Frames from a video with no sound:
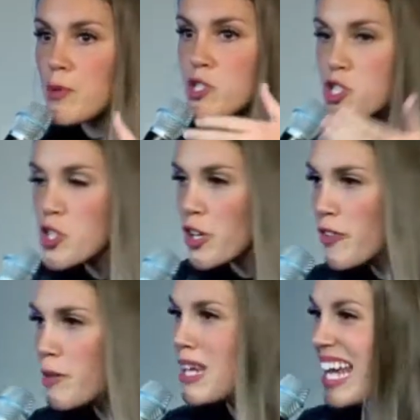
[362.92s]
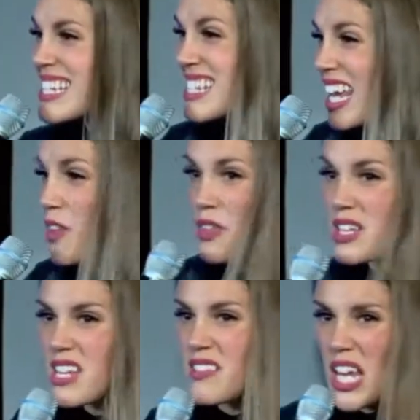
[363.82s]
serving me and saying the things
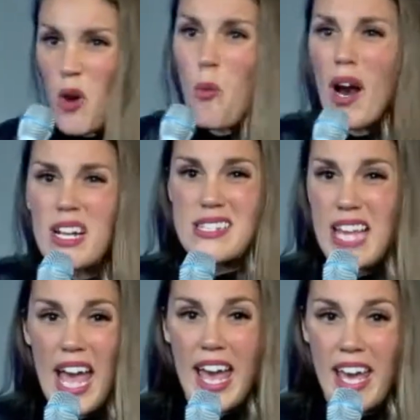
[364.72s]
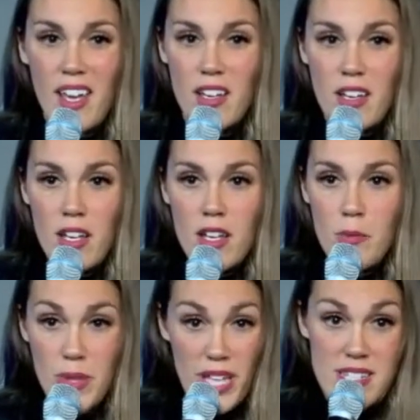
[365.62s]
that they don't want to say,
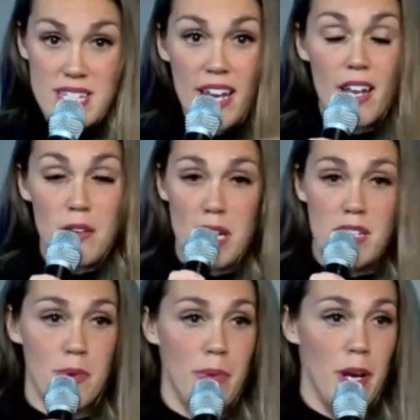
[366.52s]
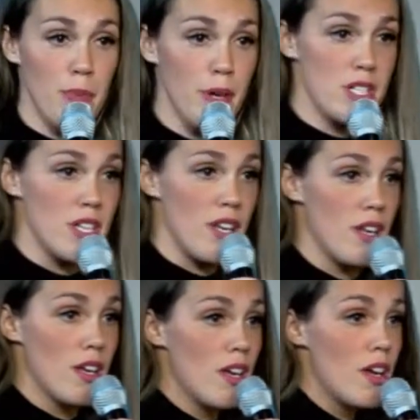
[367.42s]
but they said it and makes me a better person.
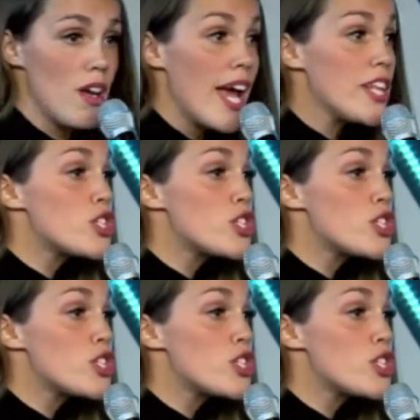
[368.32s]
It's